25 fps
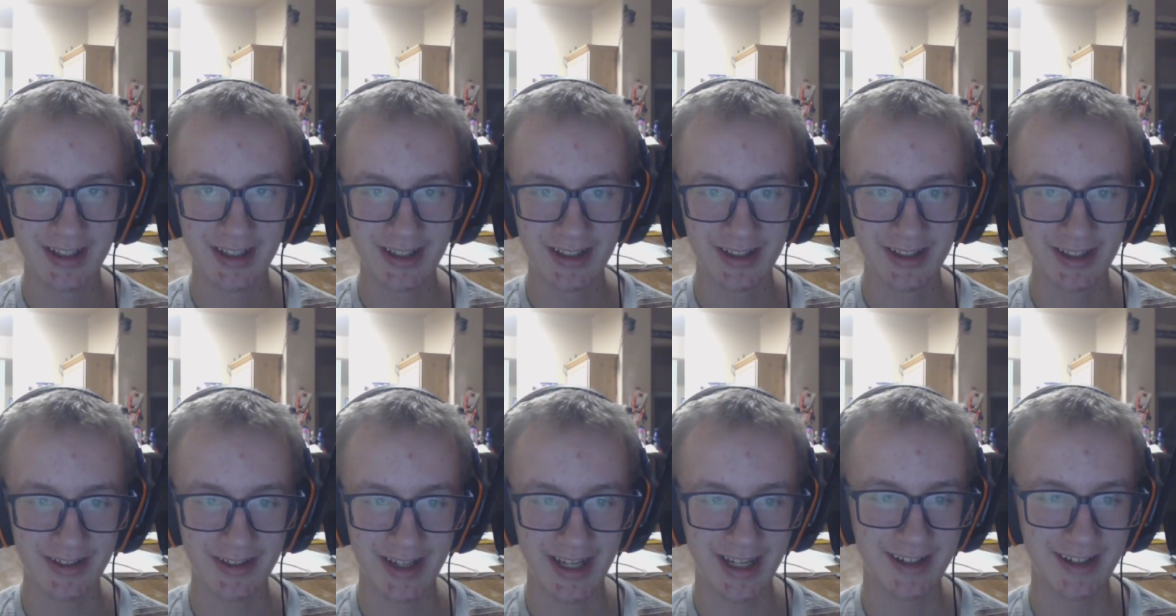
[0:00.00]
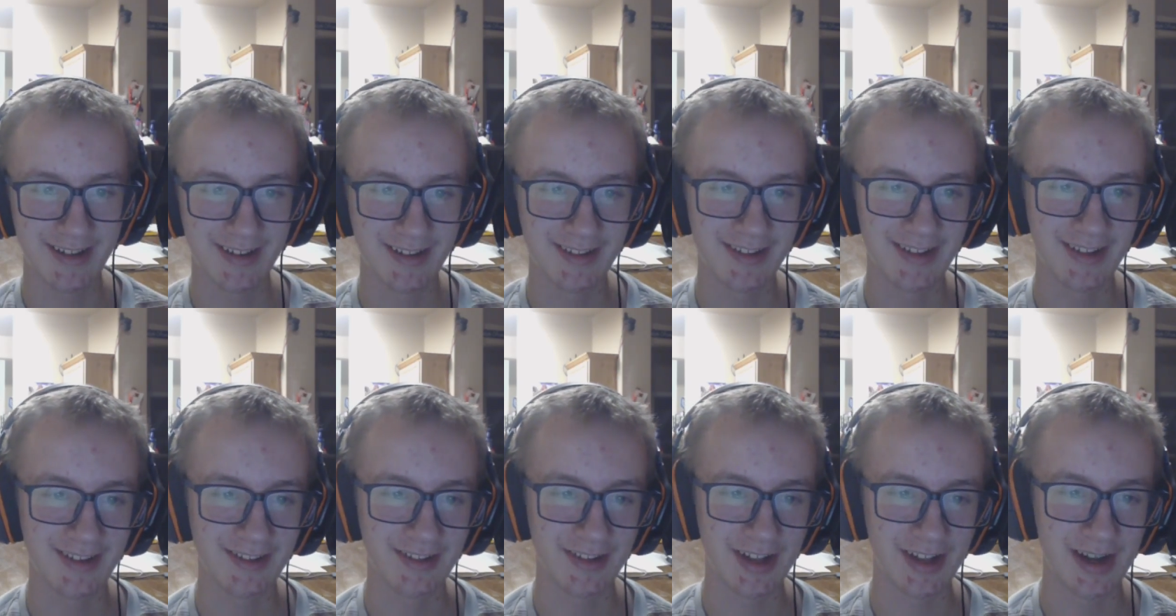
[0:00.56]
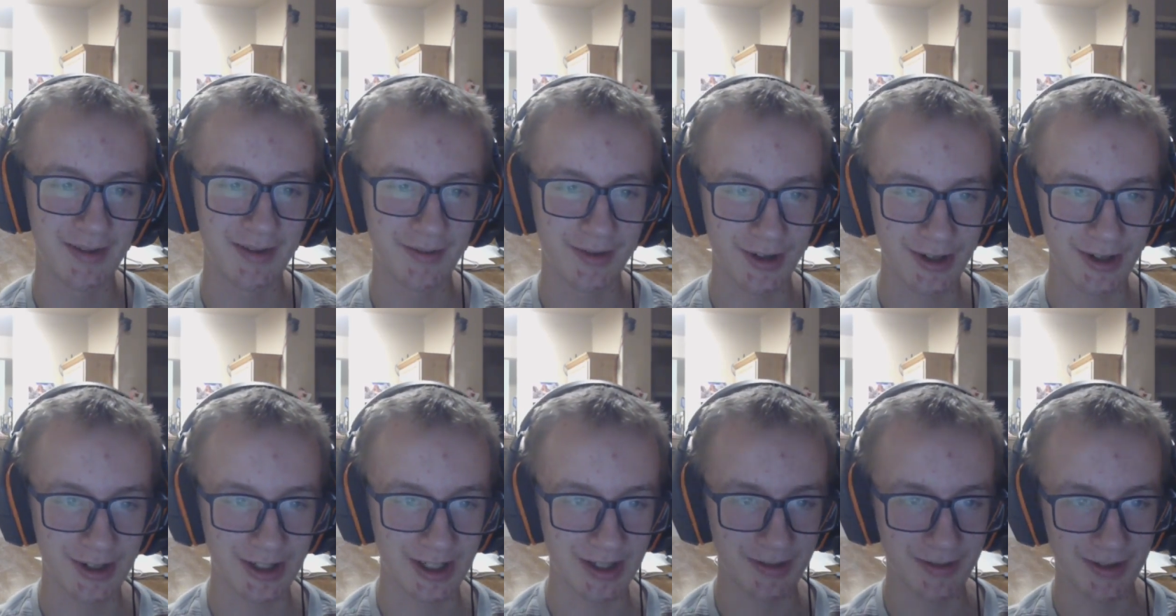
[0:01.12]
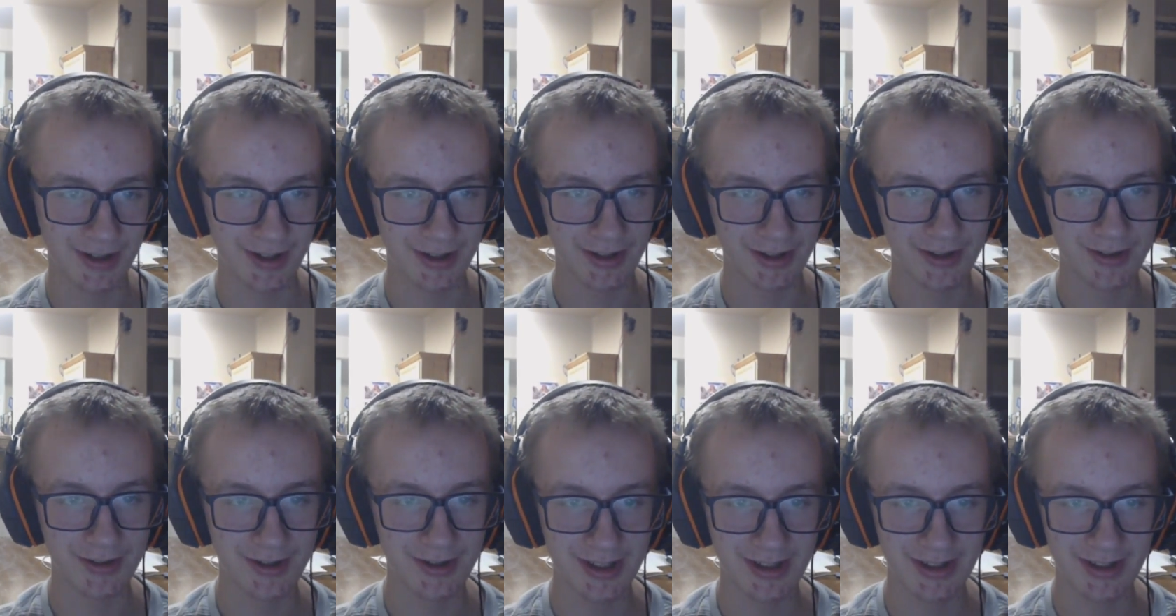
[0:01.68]
Low accuracy is a lot more common on
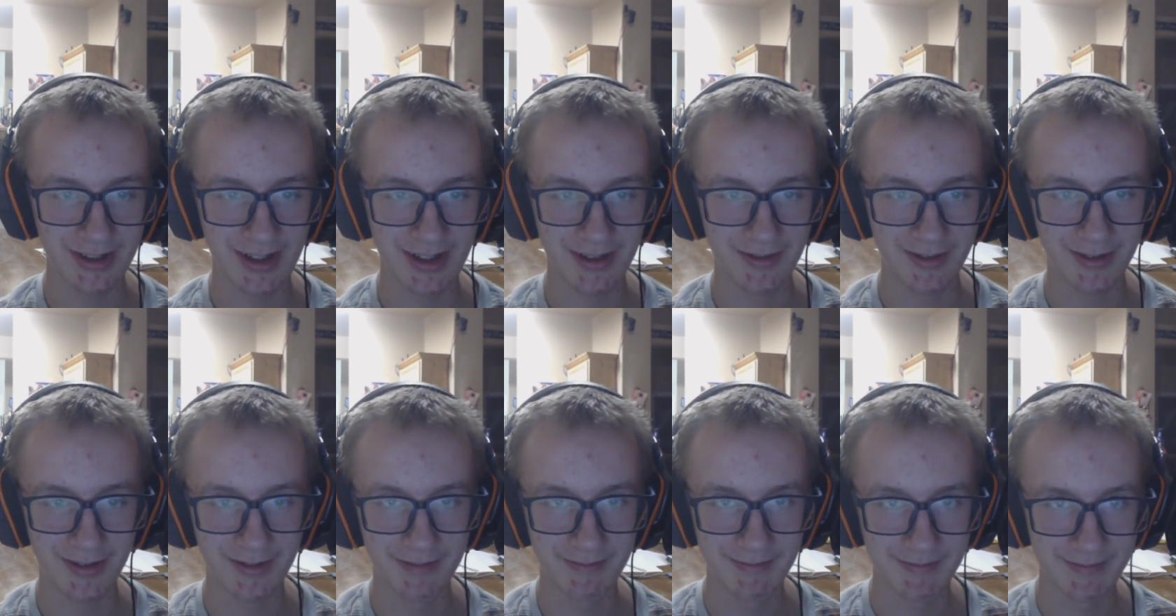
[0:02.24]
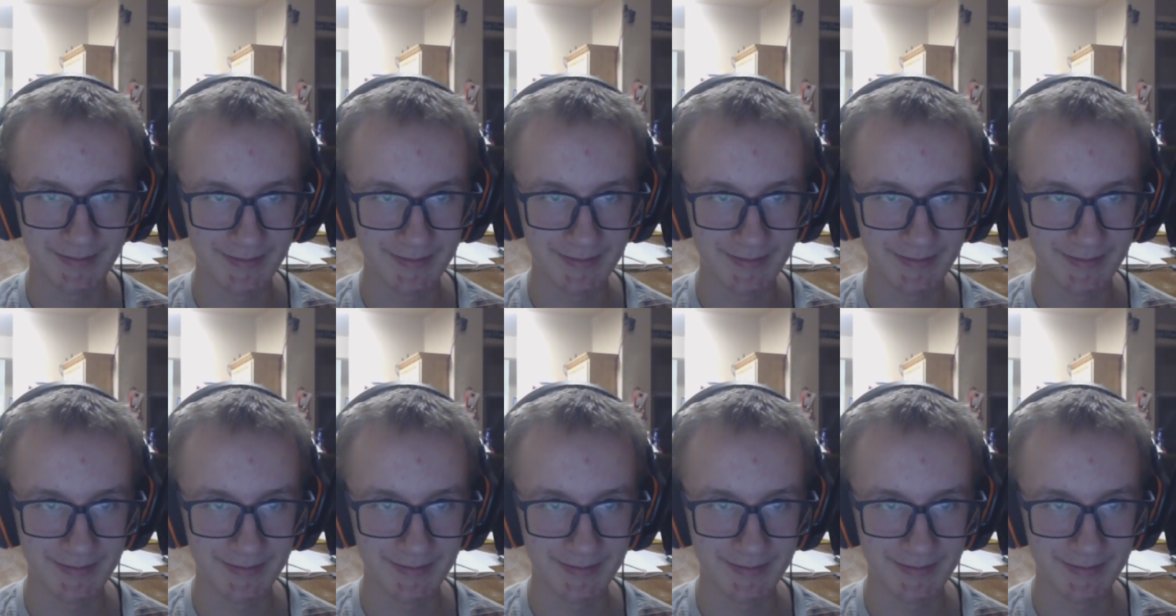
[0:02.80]
OD11,